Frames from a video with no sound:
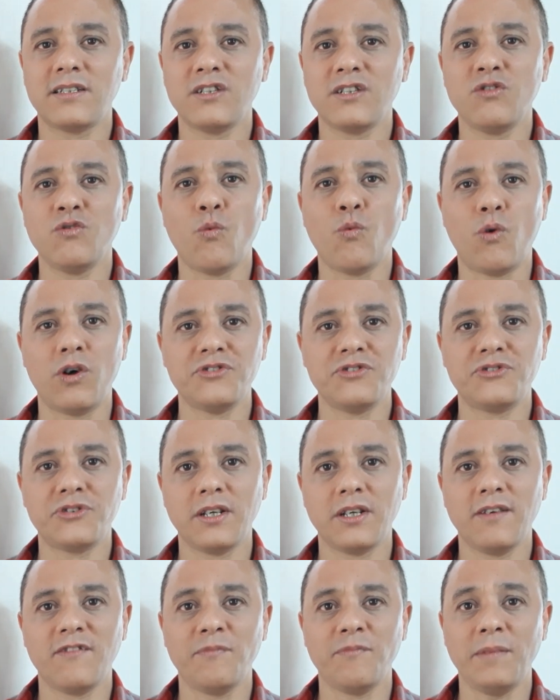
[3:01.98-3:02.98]
didn't want to
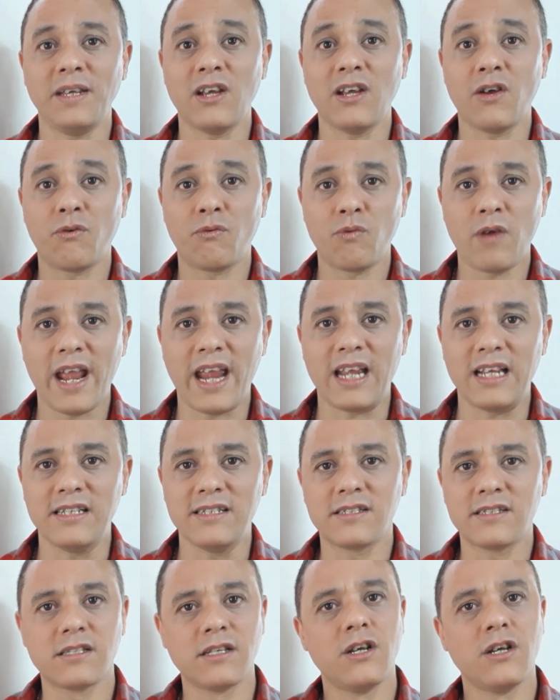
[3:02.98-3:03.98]
give me a
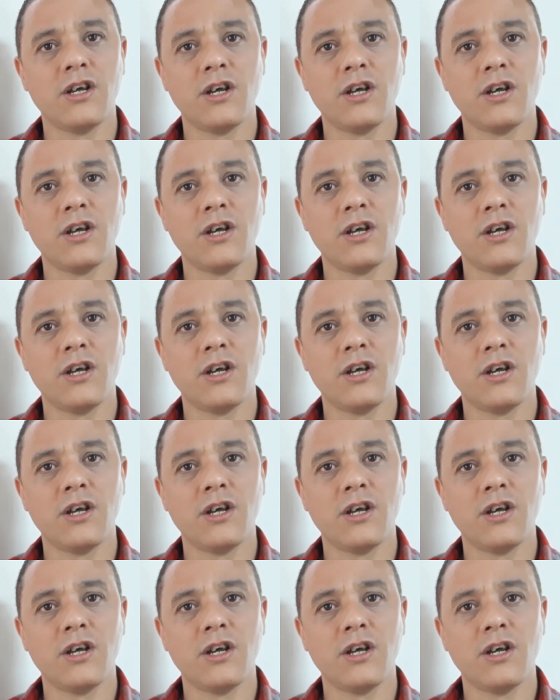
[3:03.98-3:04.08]
raise,